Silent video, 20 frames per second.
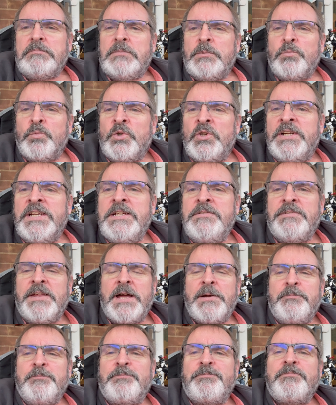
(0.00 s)
we'll leave
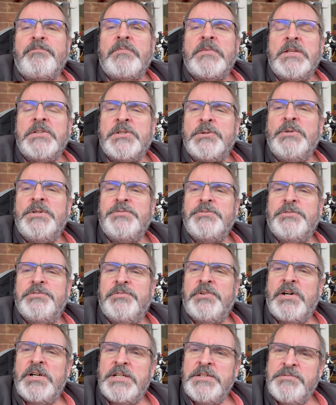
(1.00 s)
that. So after
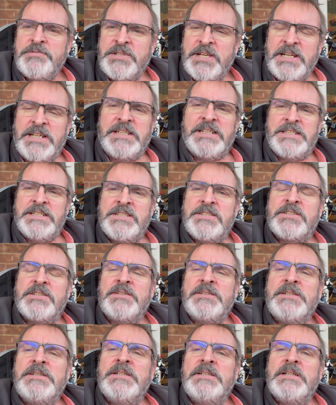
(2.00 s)
5 days
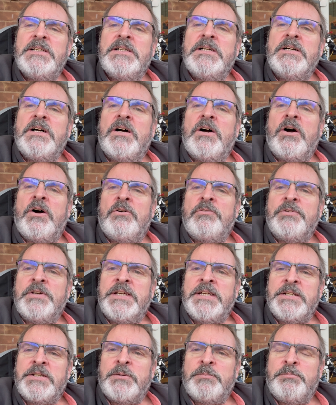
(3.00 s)
of
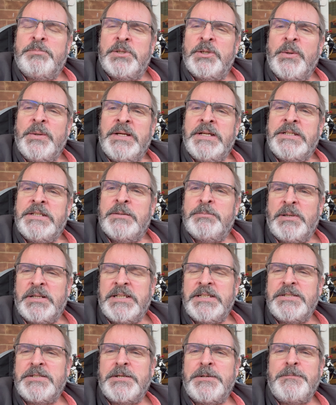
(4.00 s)
it brewing in the
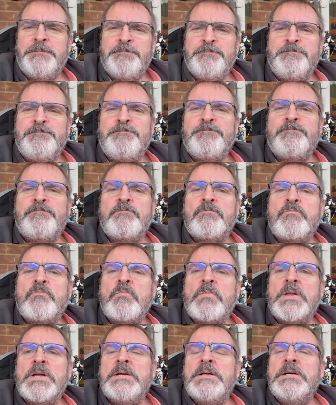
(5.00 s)
bucket,
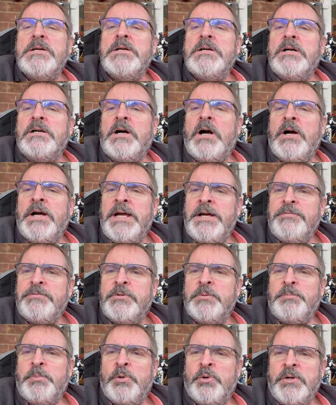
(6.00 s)
I have to
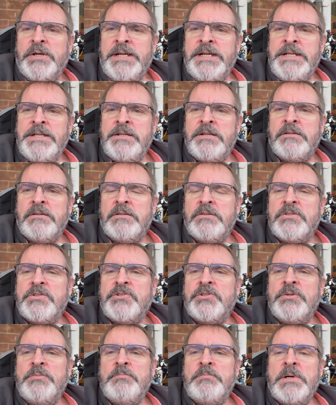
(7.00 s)
put in
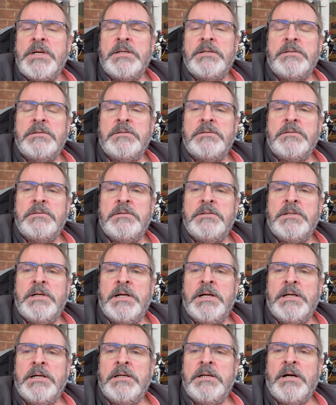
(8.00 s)
some
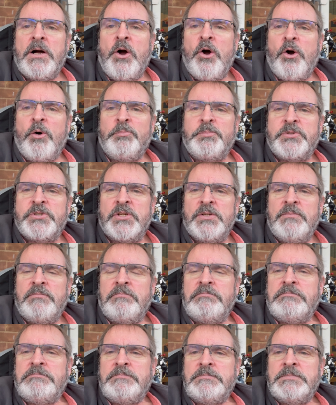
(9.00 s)
hops.
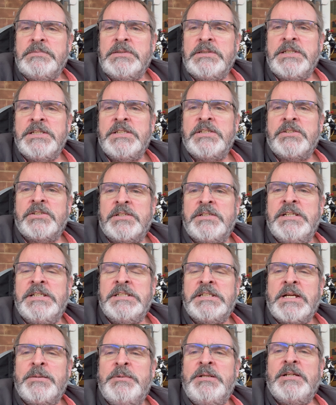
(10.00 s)
These
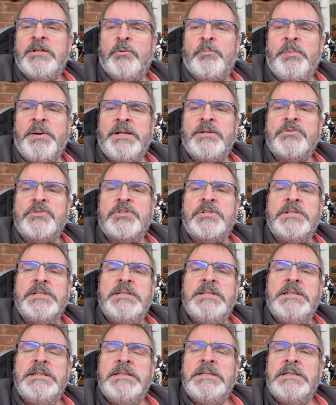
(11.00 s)
come in a little pouch.
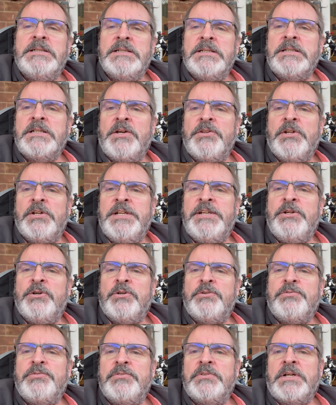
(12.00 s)
Cut the lid
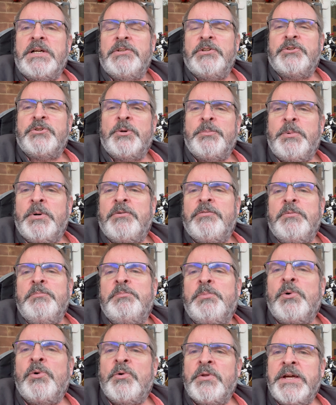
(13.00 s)
off, cut the top off, and
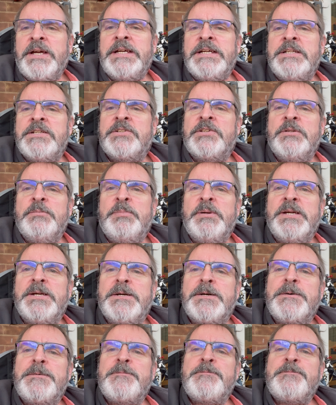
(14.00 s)
pour that into the beer.